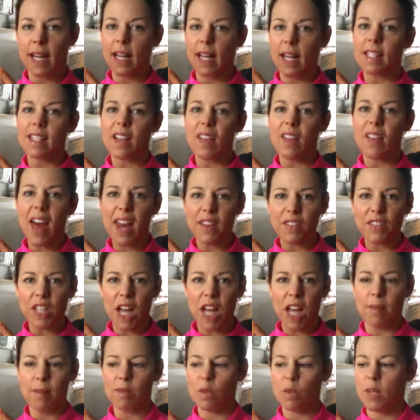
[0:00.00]
Because a lot of
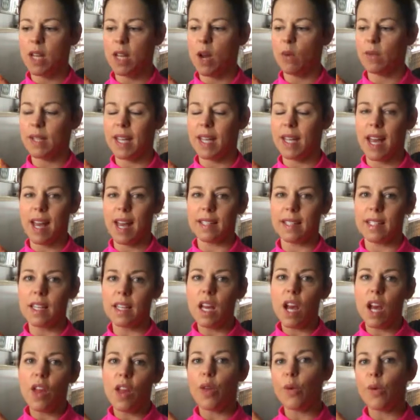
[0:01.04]
times we don't get
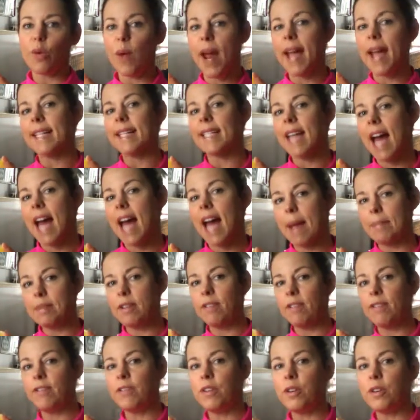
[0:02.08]
the right types of
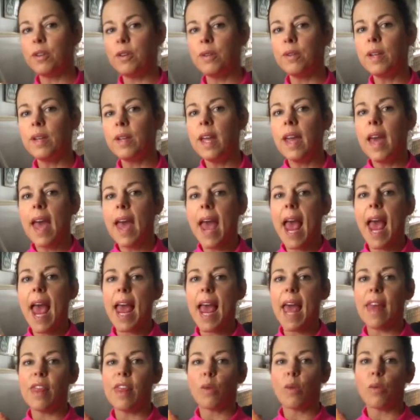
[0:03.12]
food
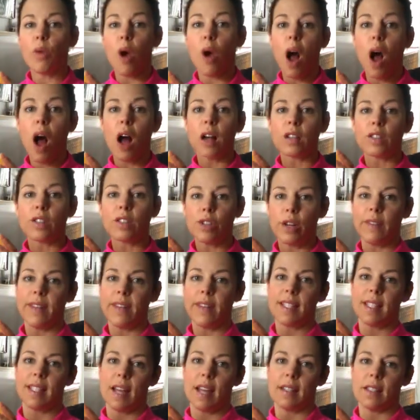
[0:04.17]
and the wrong serving
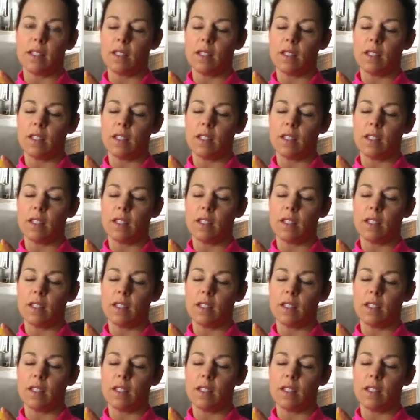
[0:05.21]
sizes.